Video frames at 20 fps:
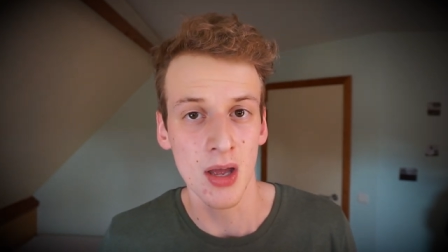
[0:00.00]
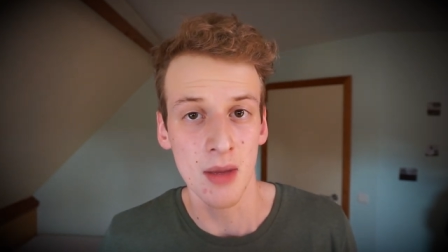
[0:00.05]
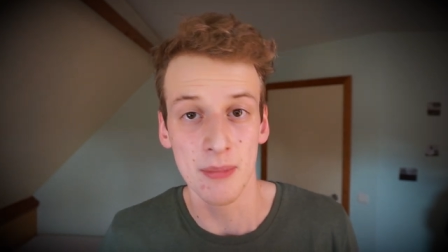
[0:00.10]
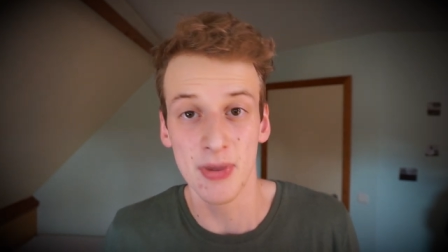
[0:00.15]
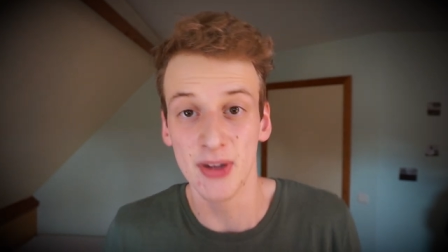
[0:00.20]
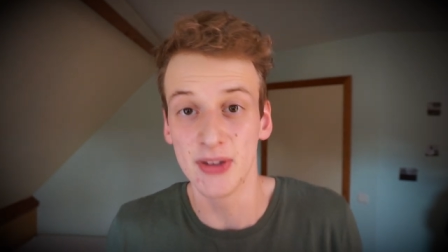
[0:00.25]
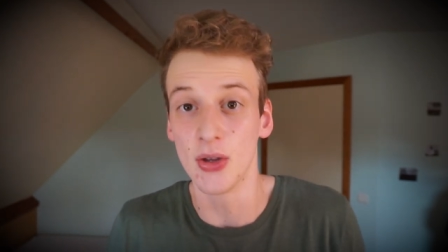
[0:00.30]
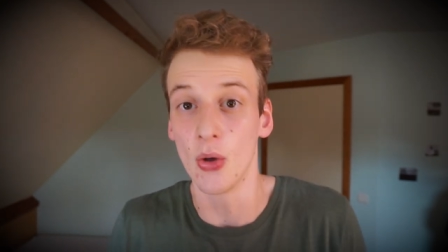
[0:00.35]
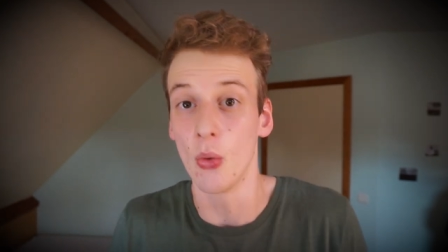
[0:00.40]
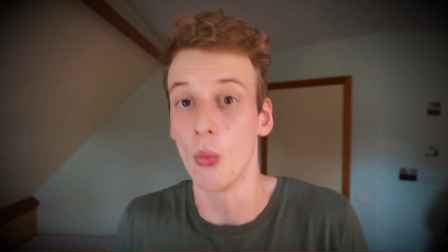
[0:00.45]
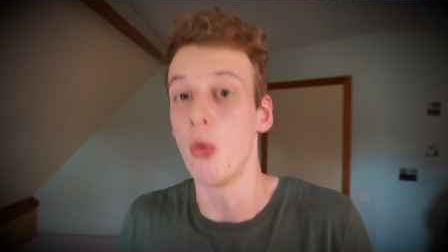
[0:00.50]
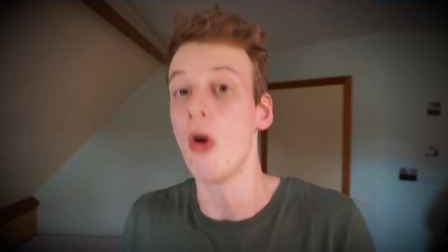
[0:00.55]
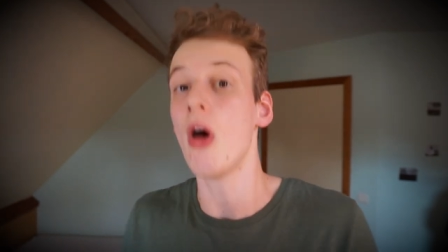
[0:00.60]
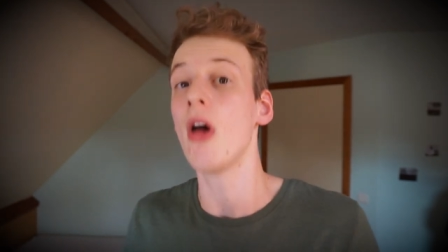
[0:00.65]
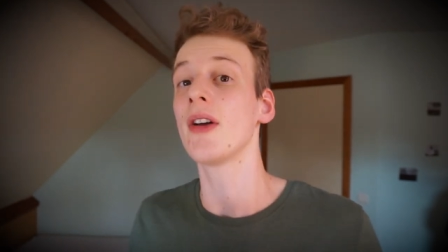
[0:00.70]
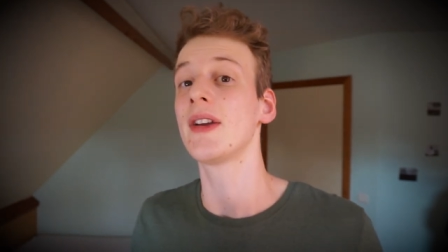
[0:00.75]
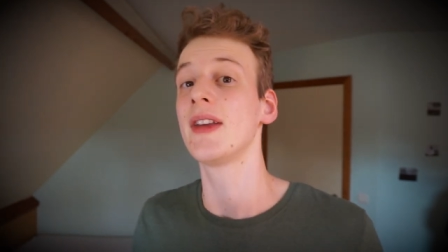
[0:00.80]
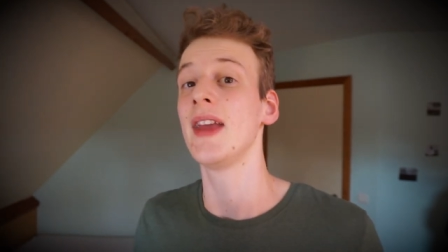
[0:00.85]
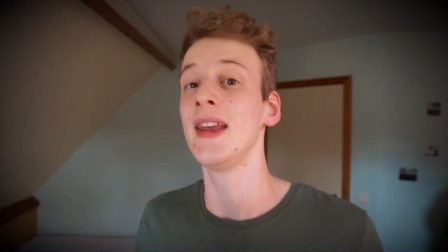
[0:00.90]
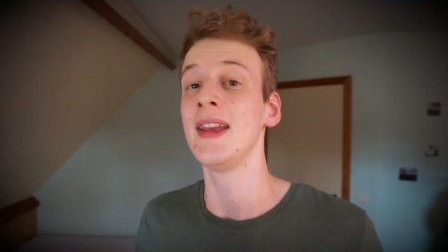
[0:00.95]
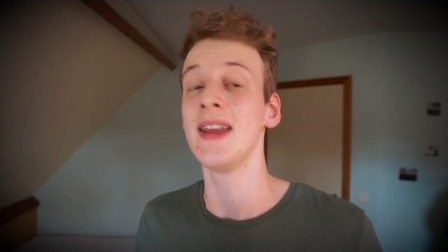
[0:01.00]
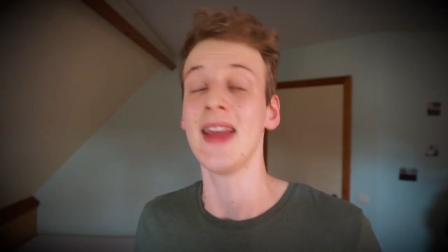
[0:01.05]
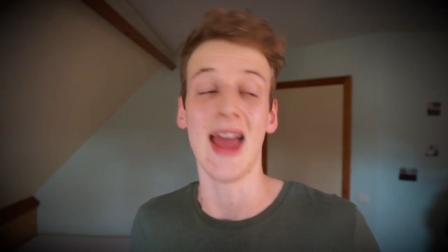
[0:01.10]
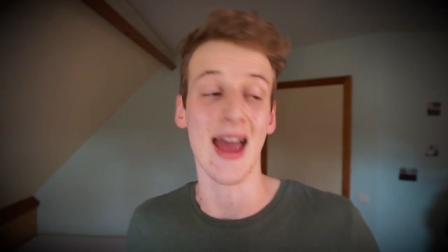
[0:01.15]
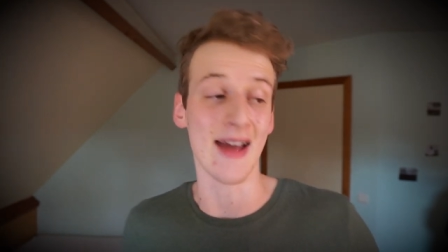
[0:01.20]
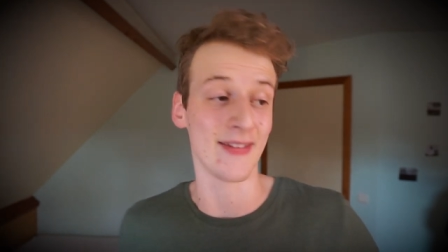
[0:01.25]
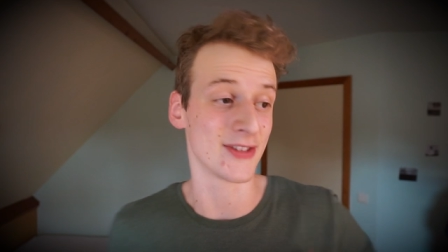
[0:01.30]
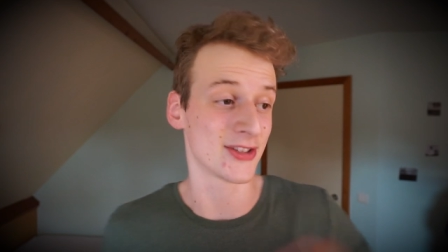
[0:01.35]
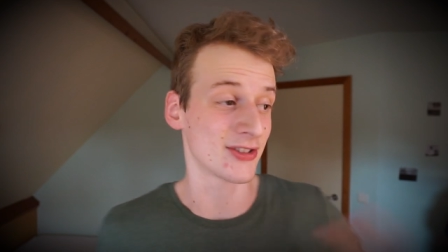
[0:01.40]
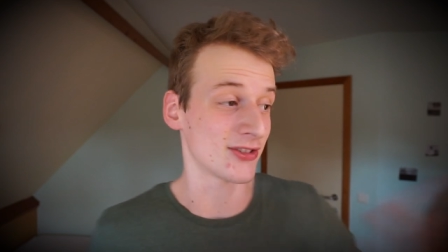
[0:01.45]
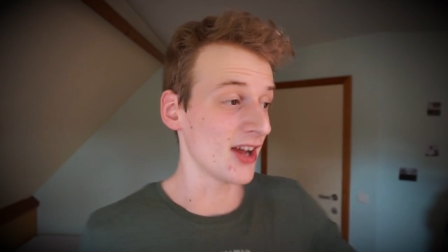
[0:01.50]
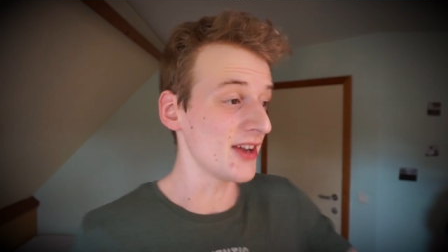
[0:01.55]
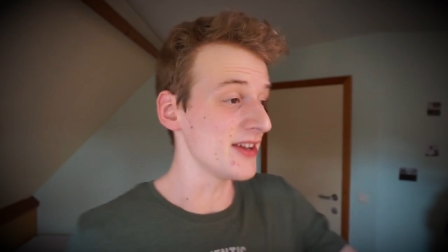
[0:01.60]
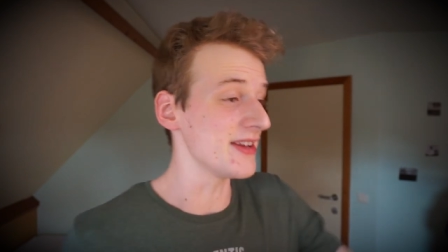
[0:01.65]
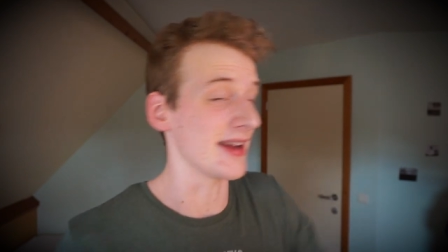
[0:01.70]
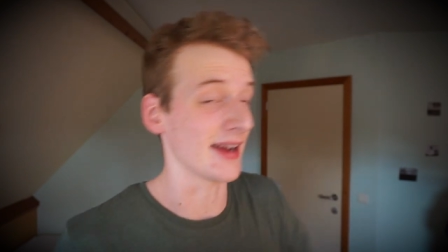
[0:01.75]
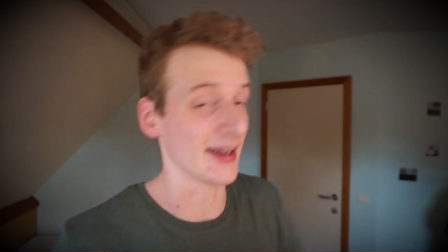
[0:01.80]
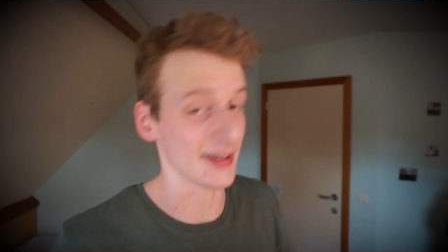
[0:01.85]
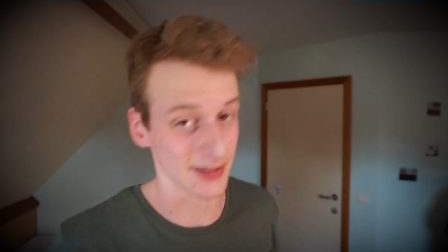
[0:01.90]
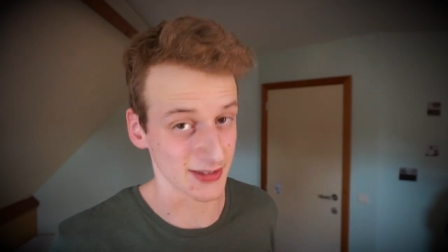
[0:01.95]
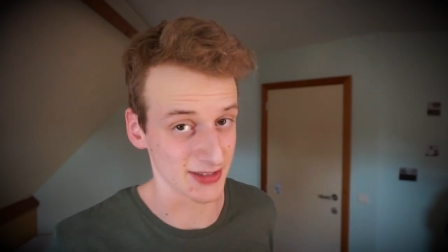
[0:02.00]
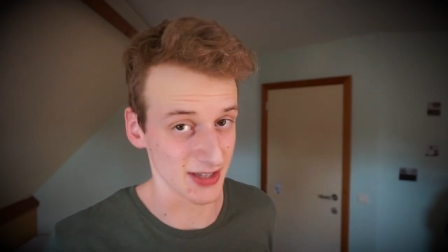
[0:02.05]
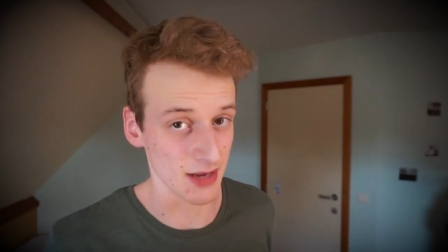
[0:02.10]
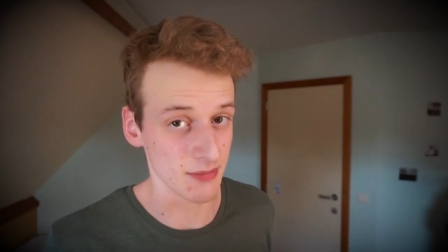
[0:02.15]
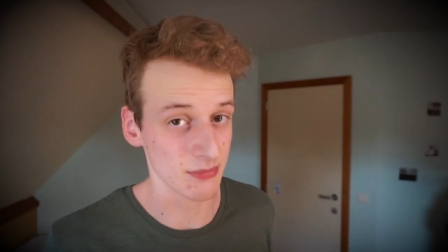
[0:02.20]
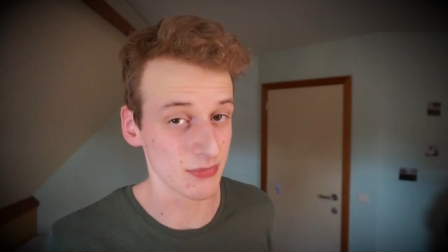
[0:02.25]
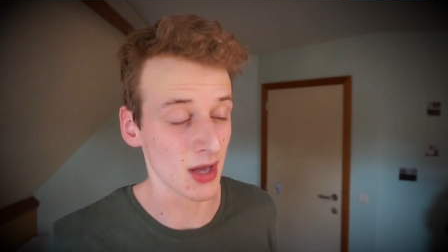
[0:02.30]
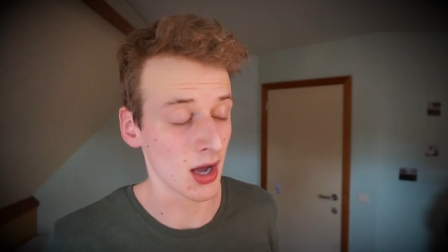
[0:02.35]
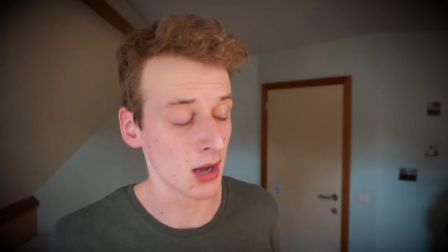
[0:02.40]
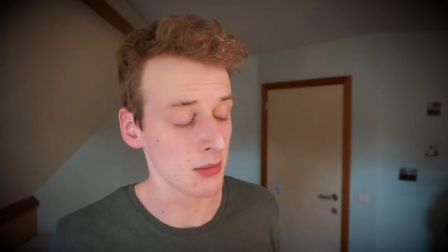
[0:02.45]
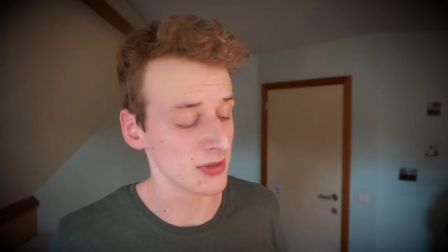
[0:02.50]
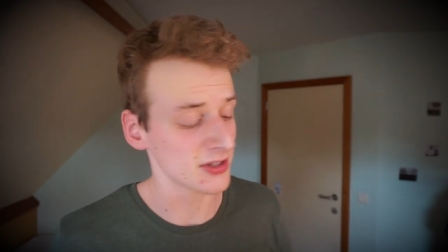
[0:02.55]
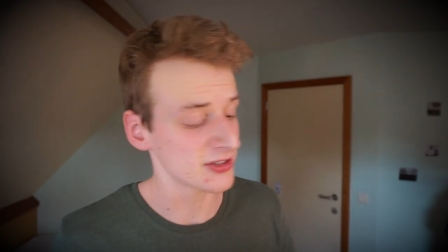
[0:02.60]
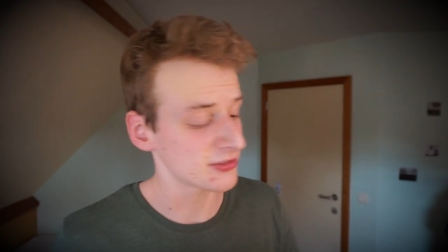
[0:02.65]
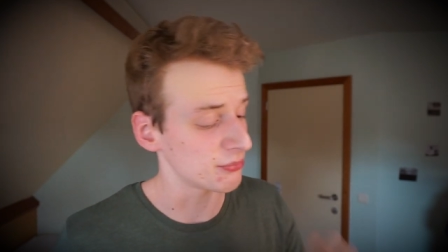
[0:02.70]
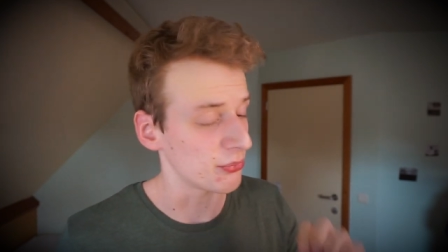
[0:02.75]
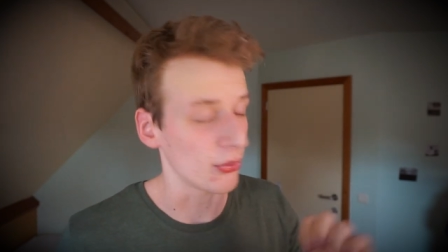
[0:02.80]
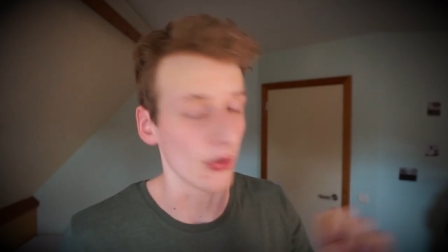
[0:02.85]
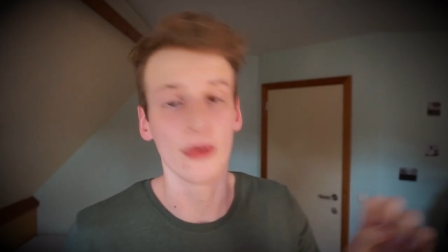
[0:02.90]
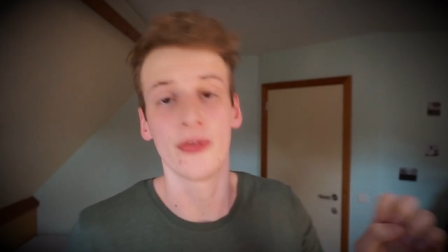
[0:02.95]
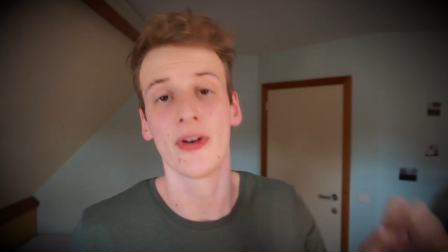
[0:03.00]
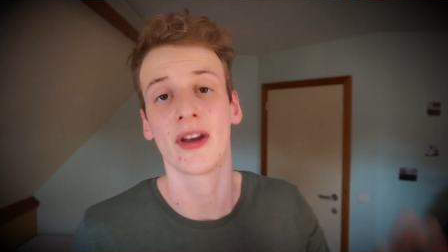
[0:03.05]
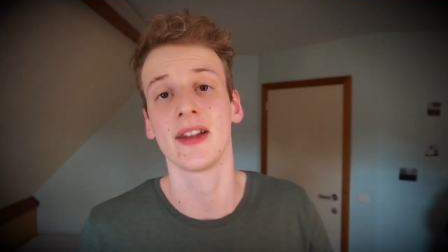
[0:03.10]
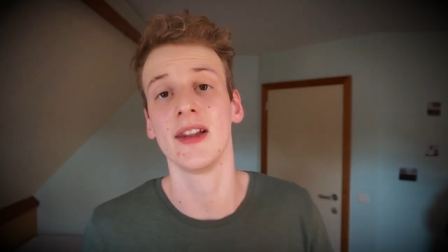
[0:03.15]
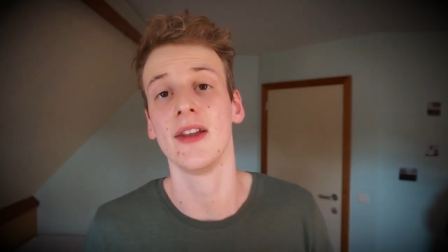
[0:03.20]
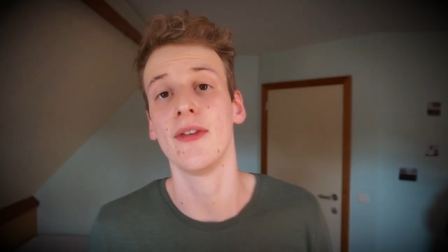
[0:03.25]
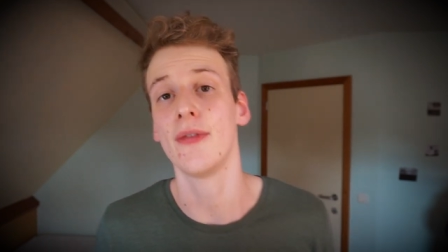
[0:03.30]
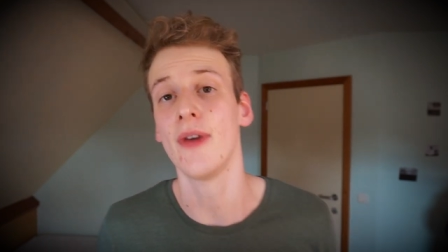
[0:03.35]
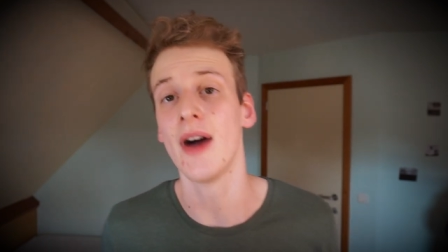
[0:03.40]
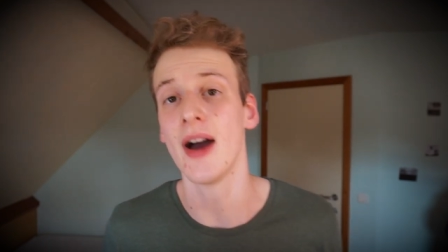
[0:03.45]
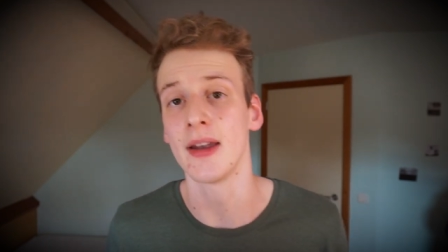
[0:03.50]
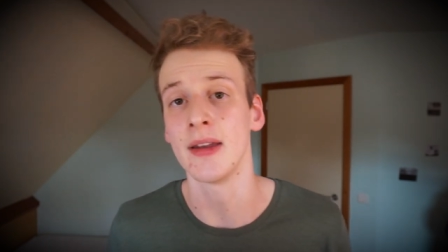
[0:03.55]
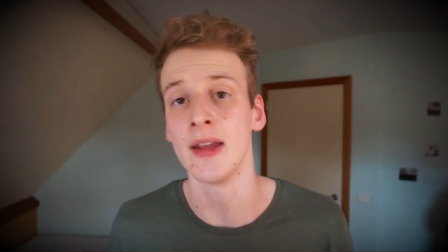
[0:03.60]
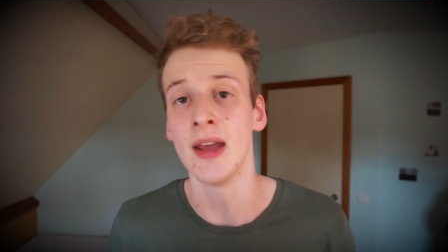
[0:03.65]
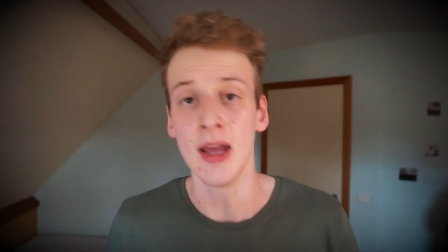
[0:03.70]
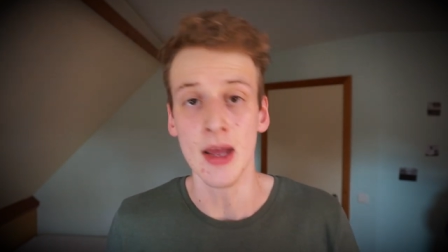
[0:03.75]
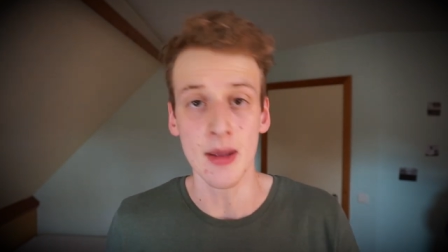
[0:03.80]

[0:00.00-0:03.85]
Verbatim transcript: But walking and studying at the same time is perfectly fine,